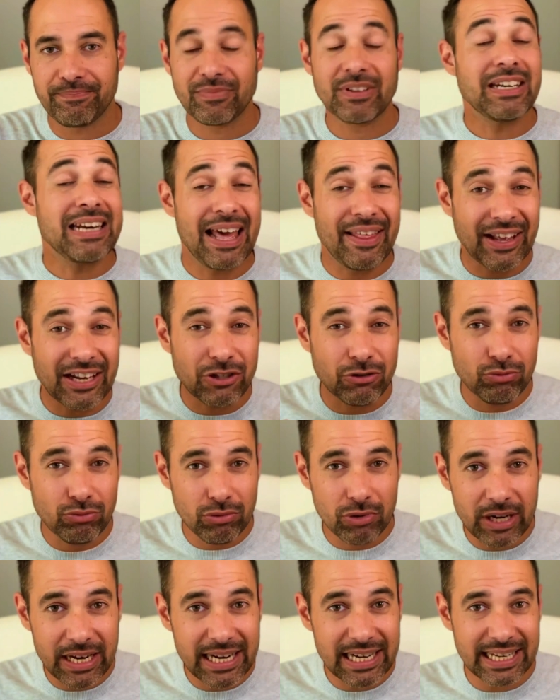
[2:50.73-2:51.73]
Now that's
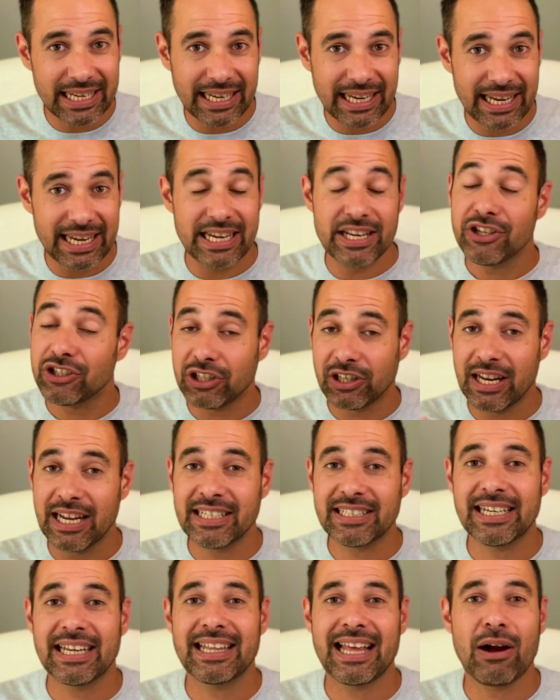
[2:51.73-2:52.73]
really key, so
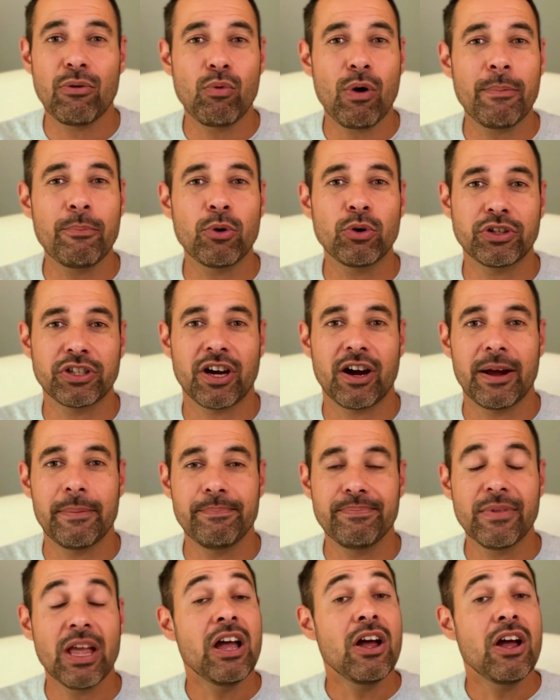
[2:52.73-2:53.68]
let's say that one more time.